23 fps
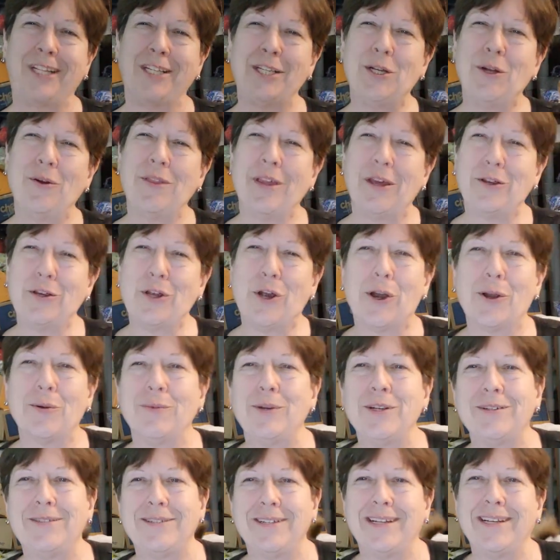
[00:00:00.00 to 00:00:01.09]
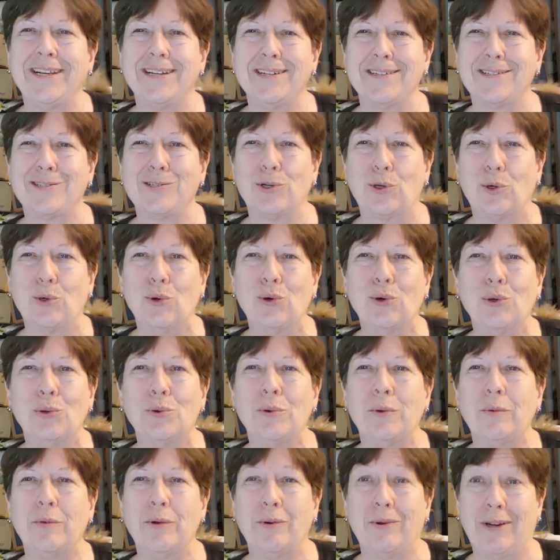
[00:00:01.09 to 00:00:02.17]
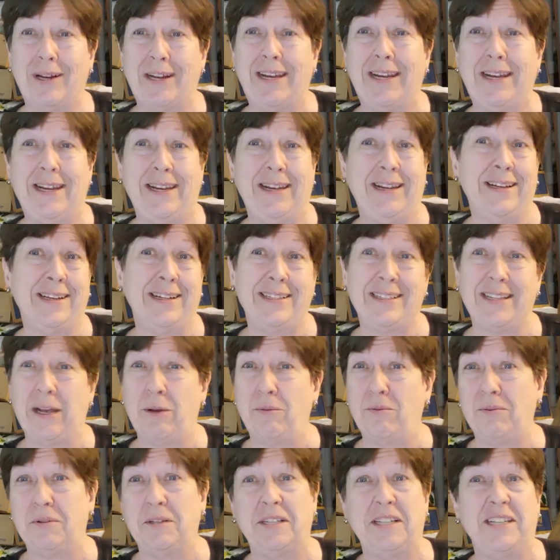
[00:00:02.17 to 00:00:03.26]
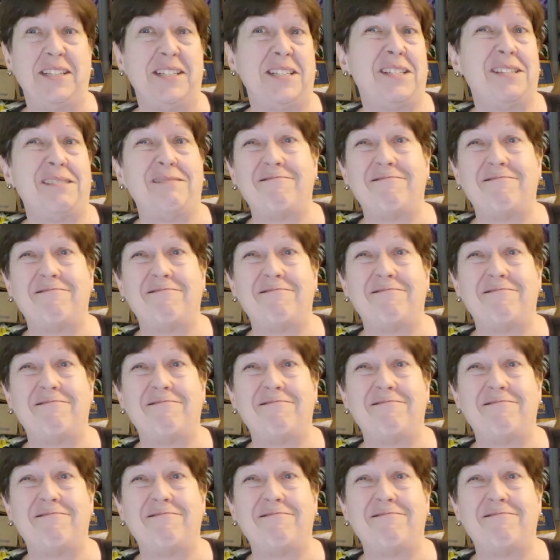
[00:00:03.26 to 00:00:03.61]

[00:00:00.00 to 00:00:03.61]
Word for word: you know, that yarn we used to get in school when we were kids, that really